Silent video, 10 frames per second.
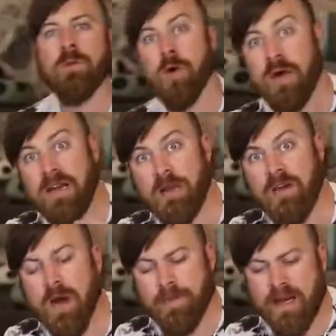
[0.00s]
Okay, now the
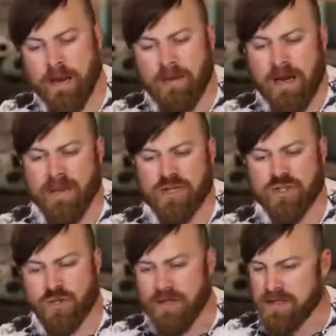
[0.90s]
company I recommend you
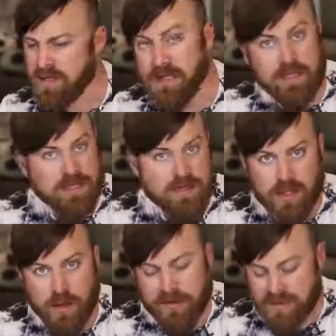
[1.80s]
do this is, you
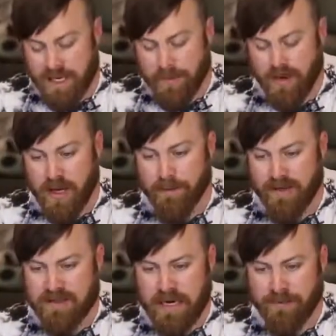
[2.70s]
know, there's a couple
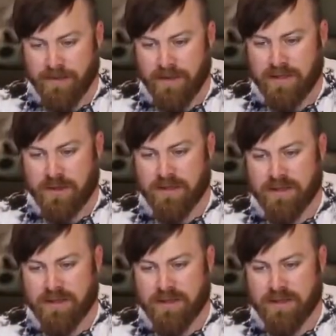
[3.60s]
companies out there that do